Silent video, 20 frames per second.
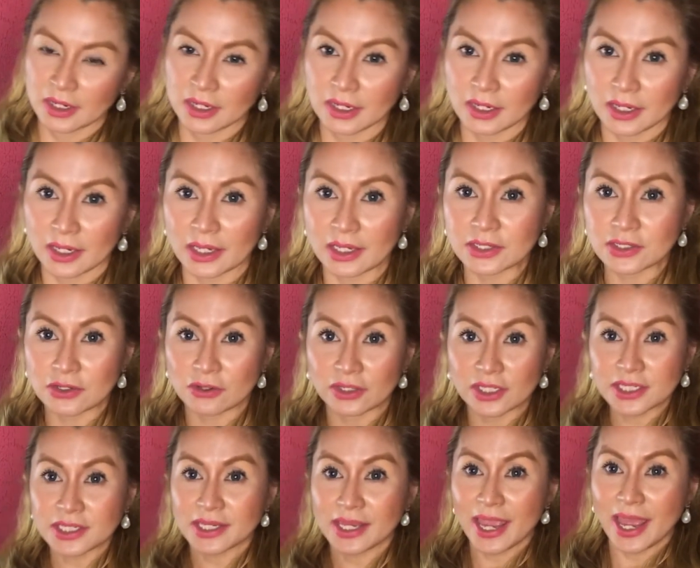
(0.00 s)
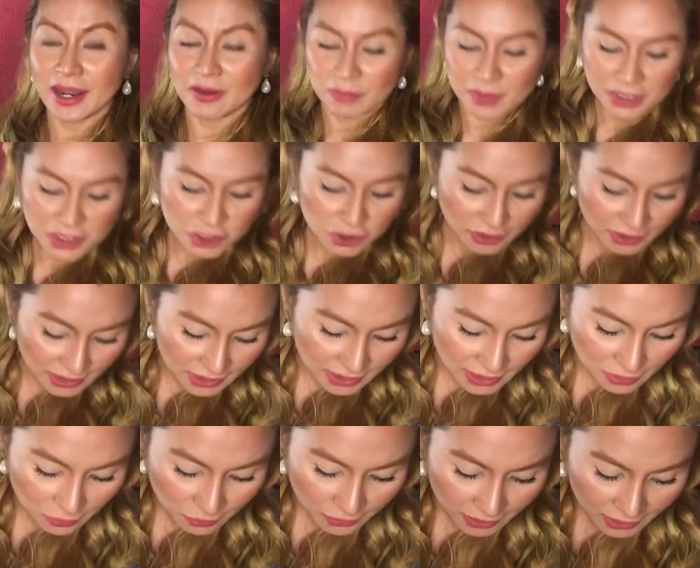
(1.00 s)
Okay, so this can be tricky
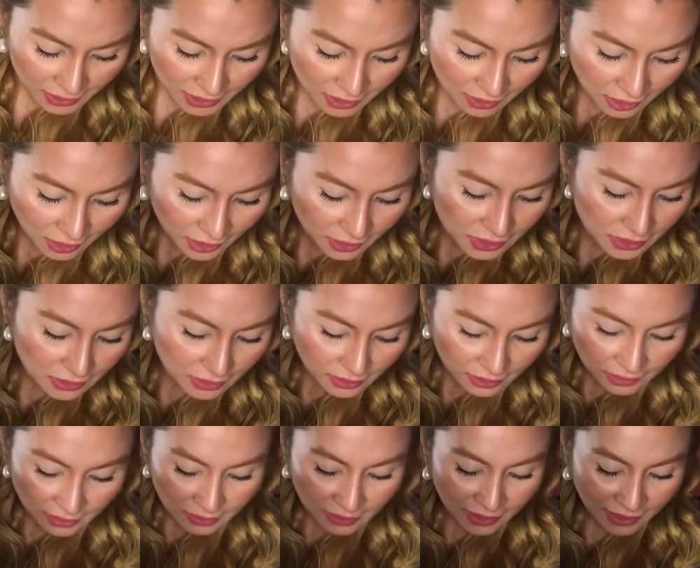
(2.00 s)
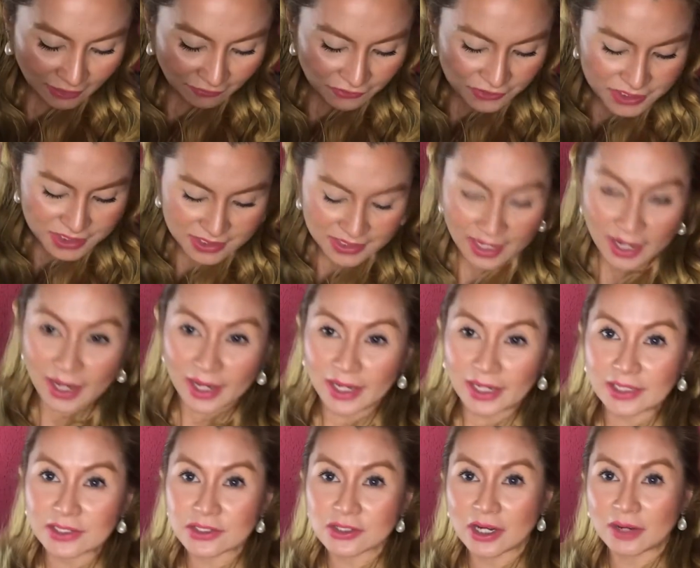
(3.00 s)
working on the left side.
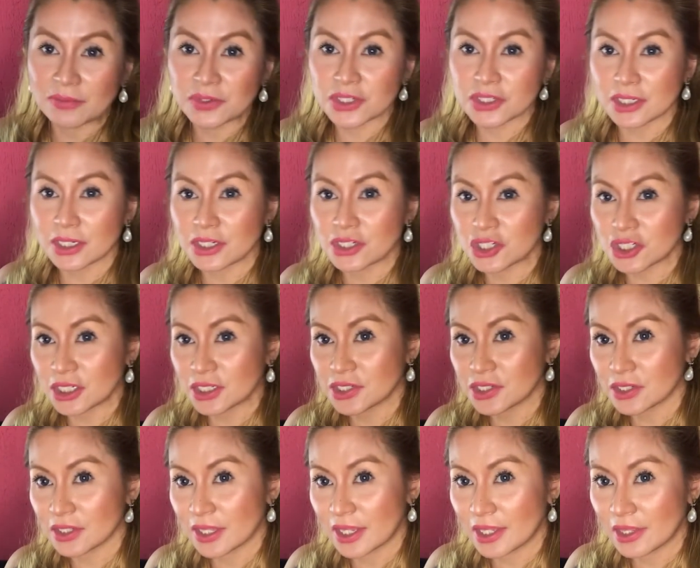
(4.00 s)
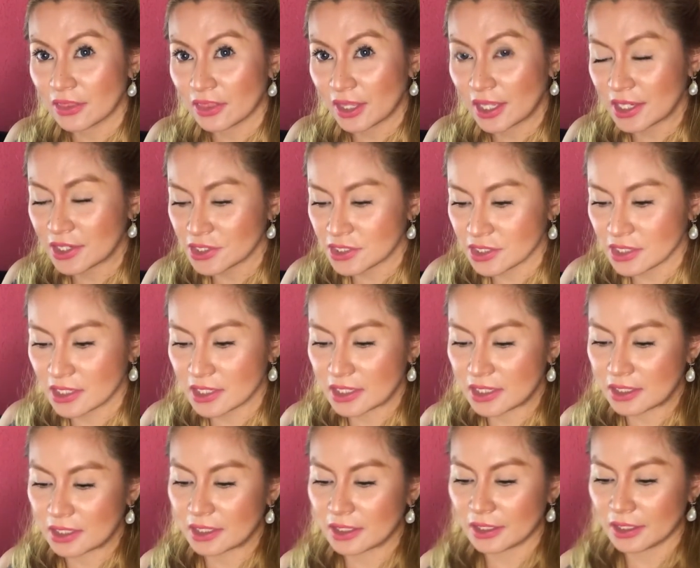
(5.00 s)
So I'm just adjusting things
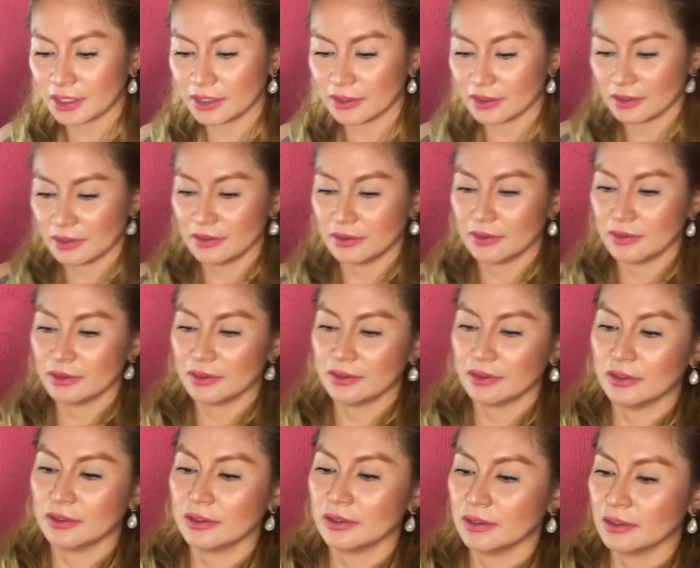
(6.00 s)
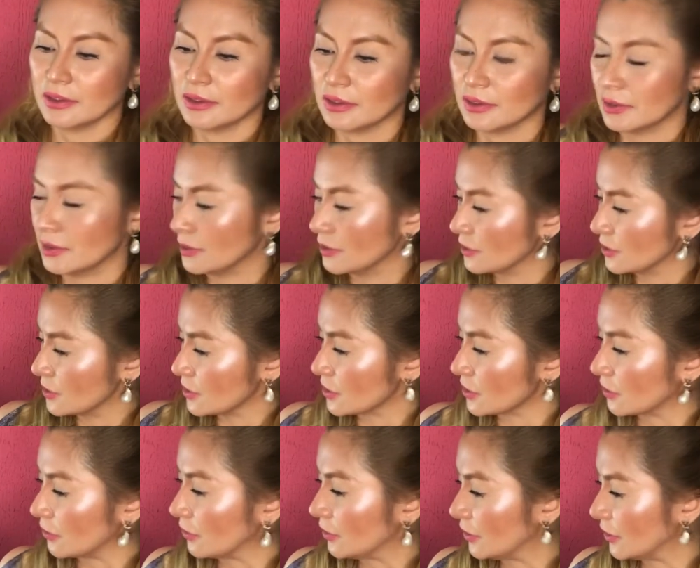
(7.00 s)
here.
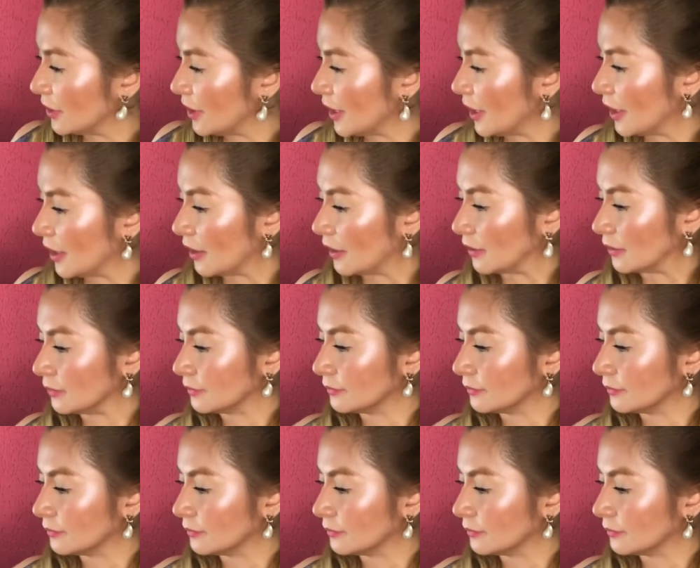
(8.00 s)
So there.